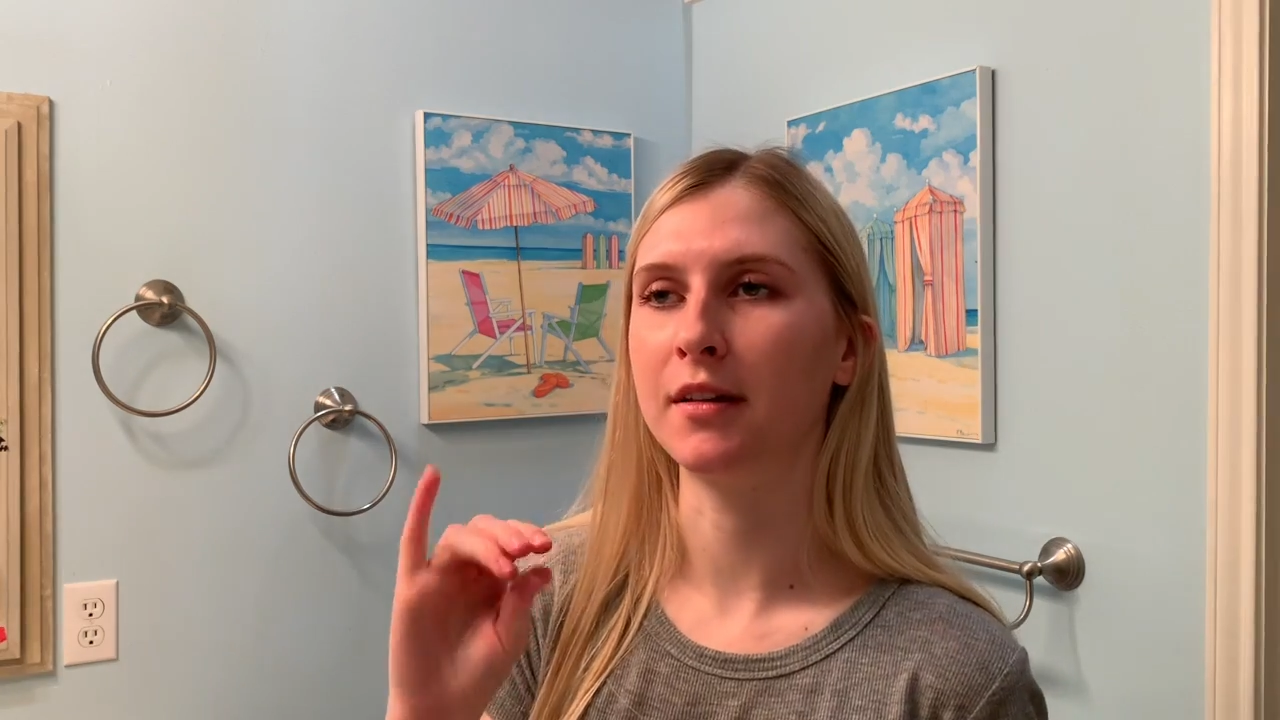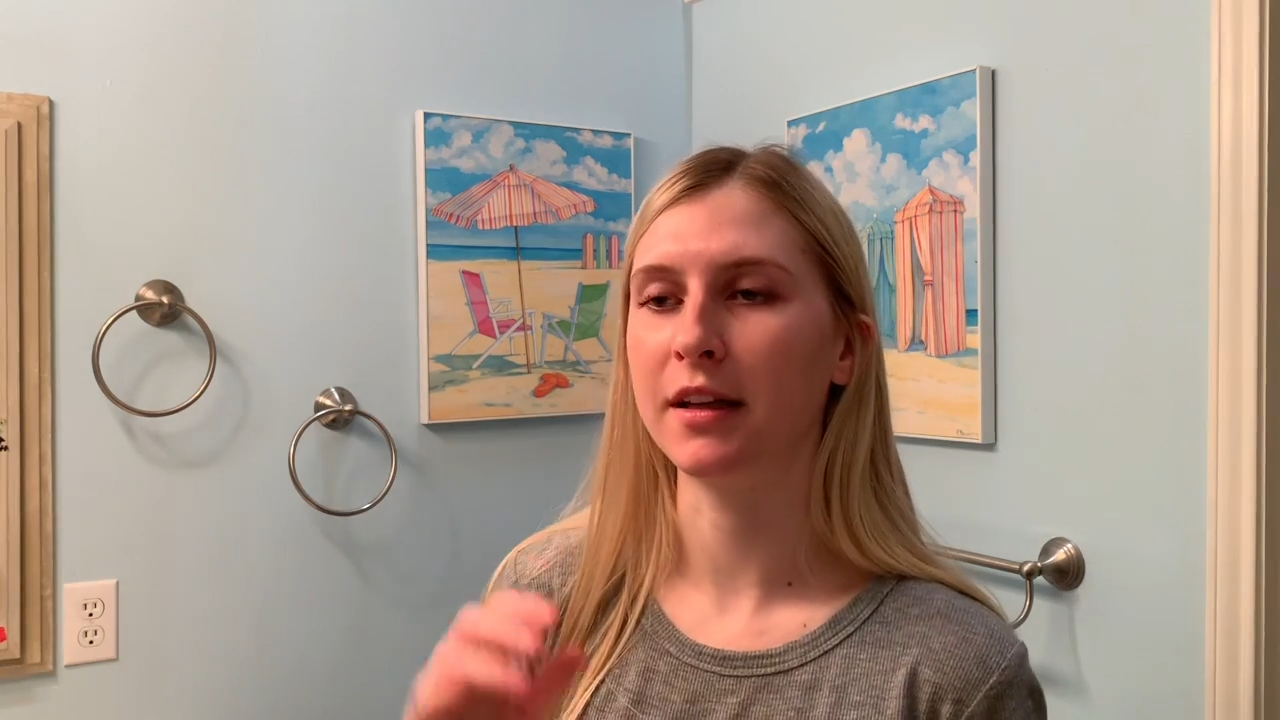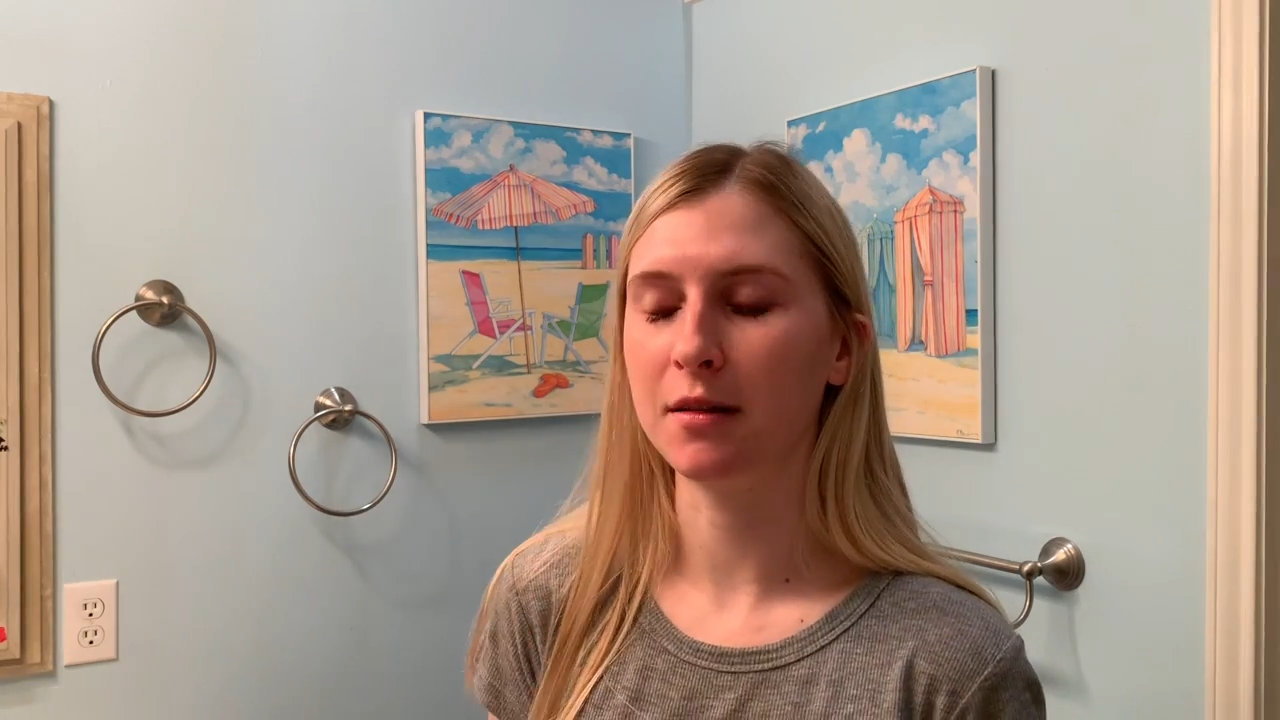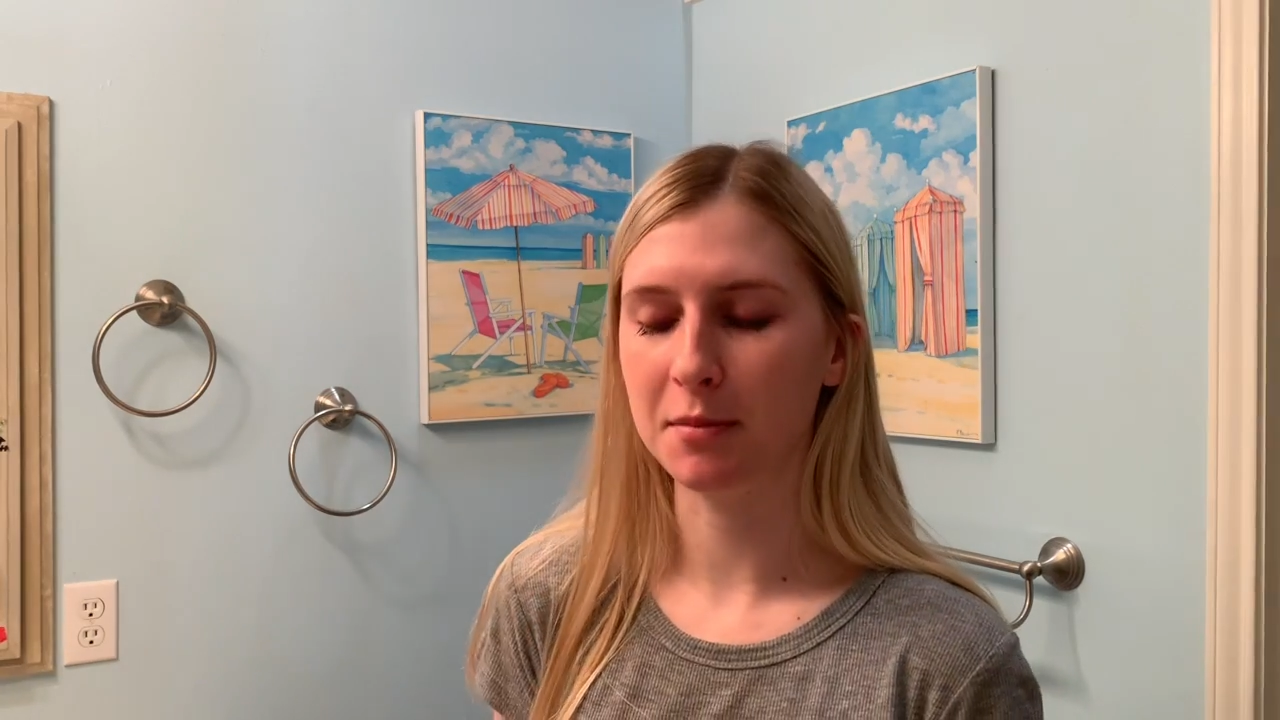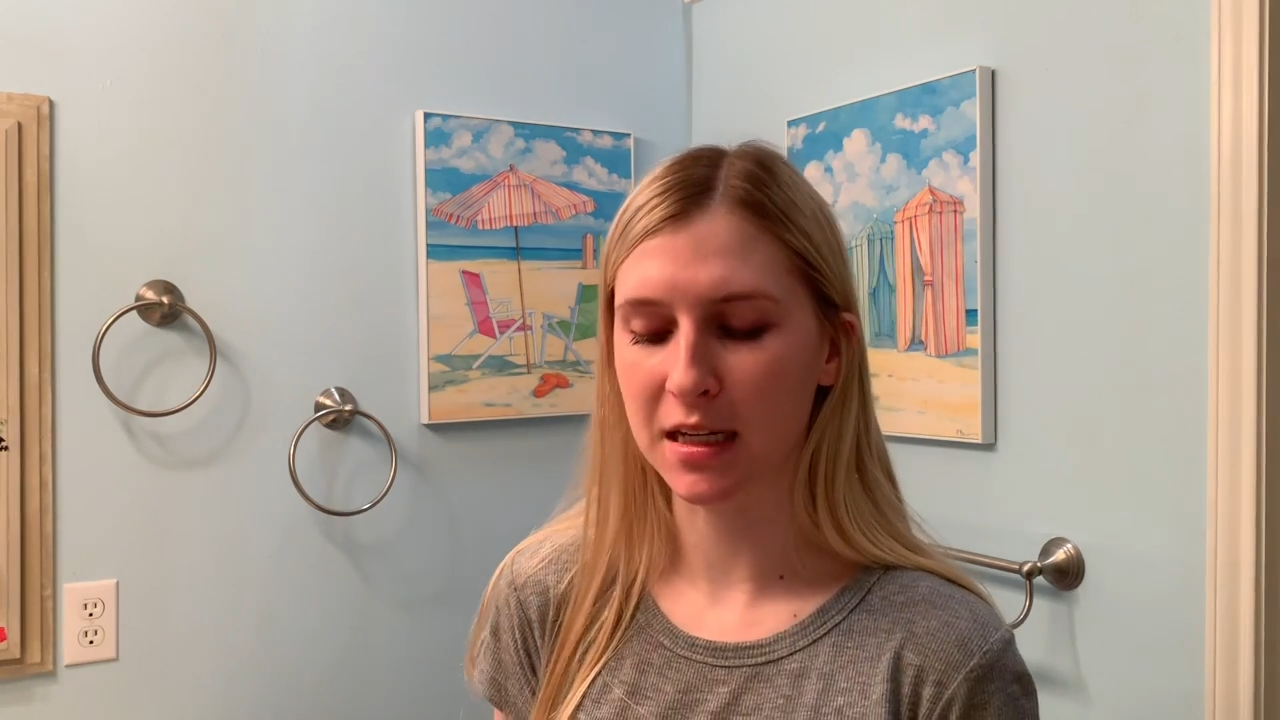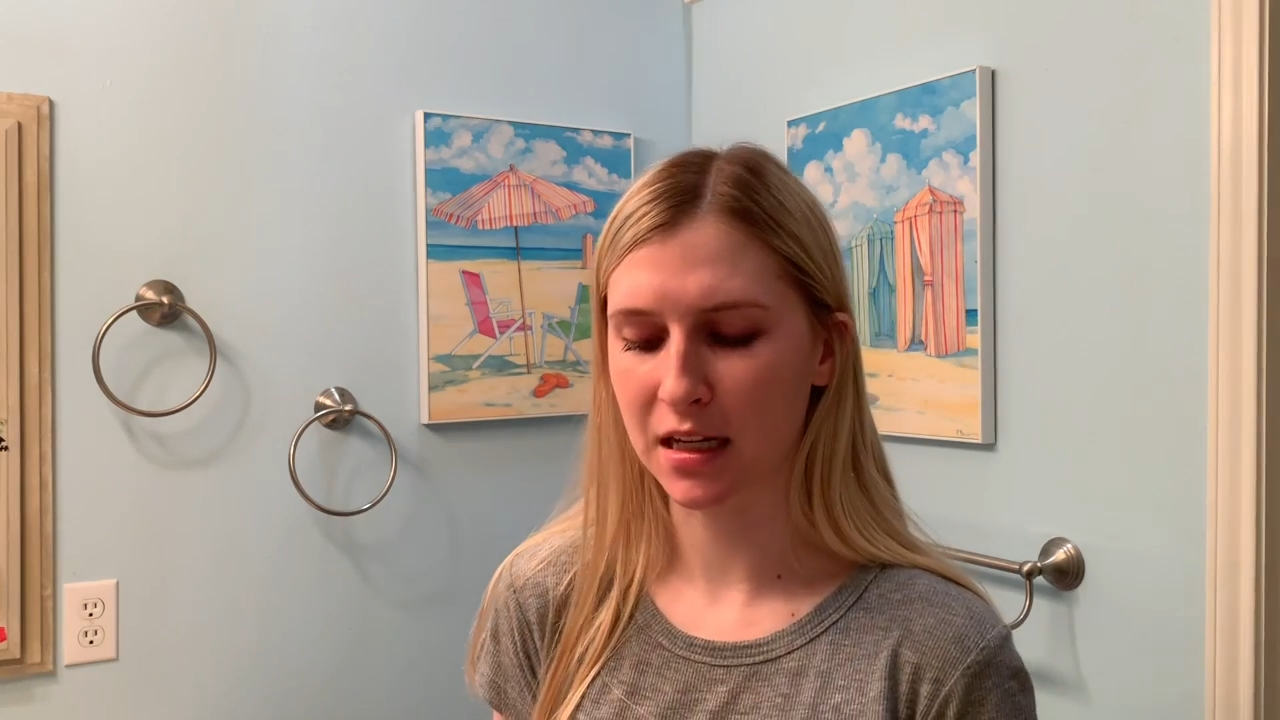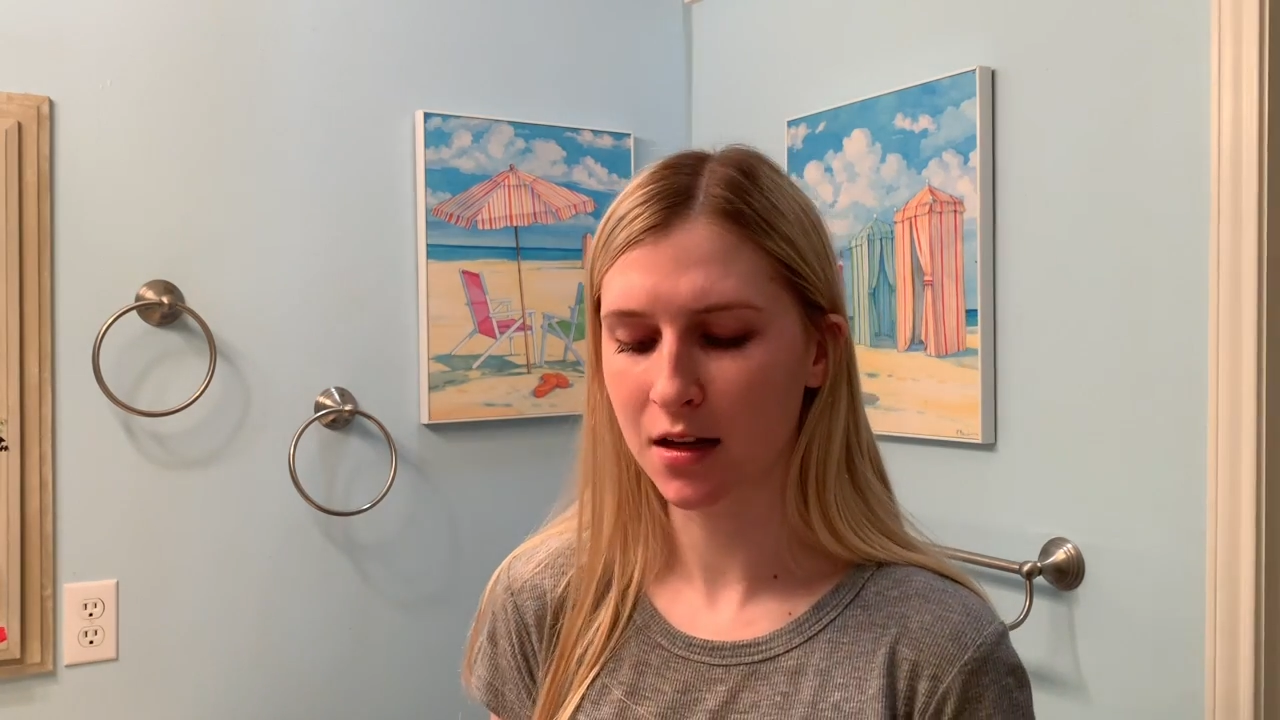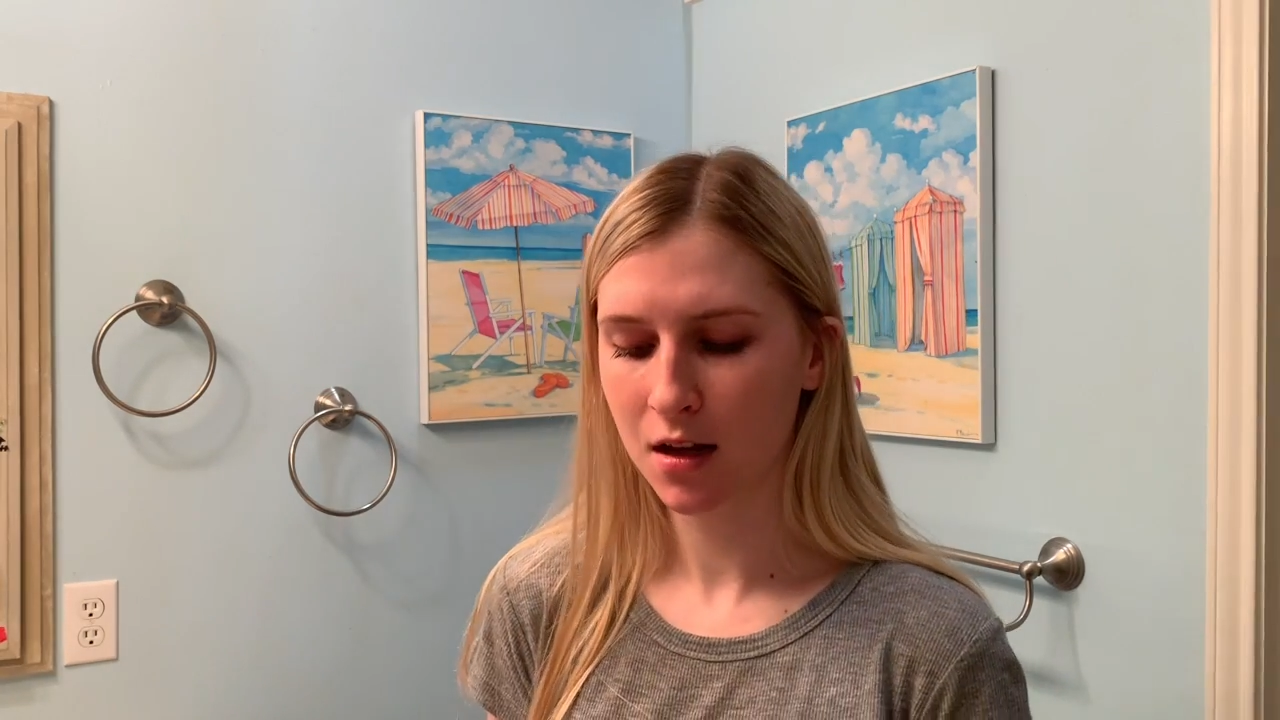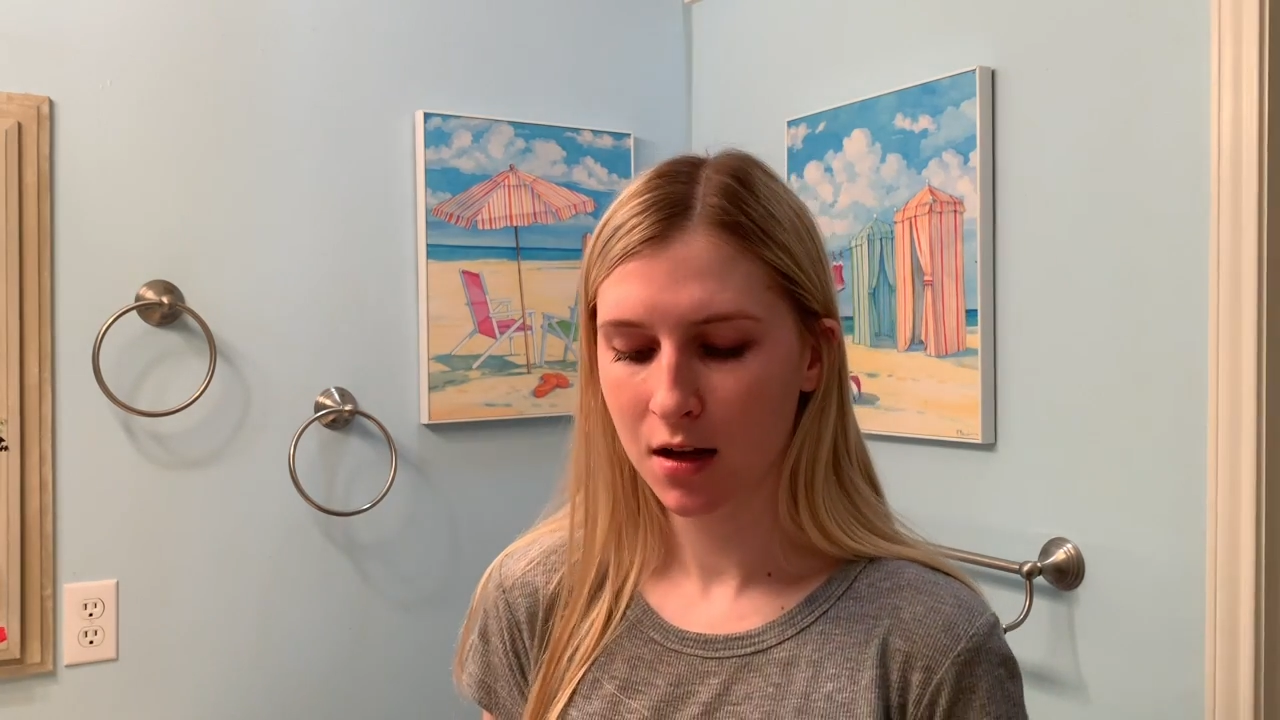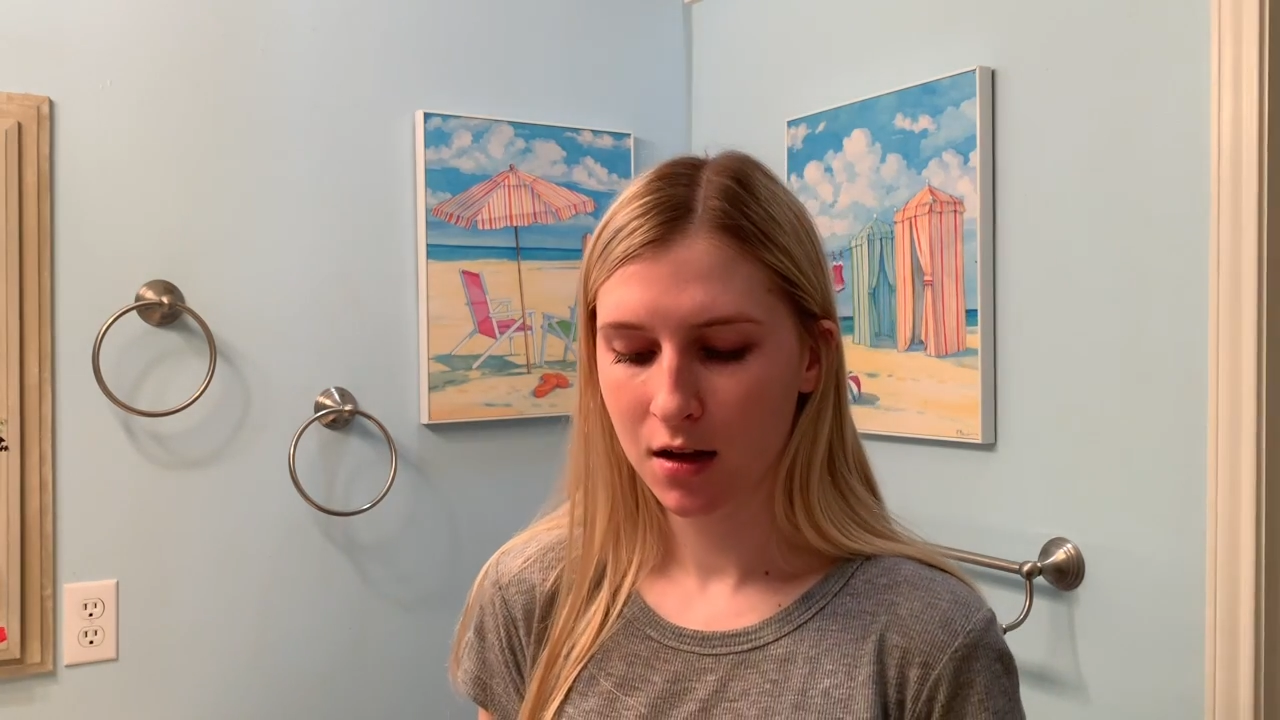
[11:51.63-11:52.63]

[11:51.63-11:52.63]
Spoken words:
like me,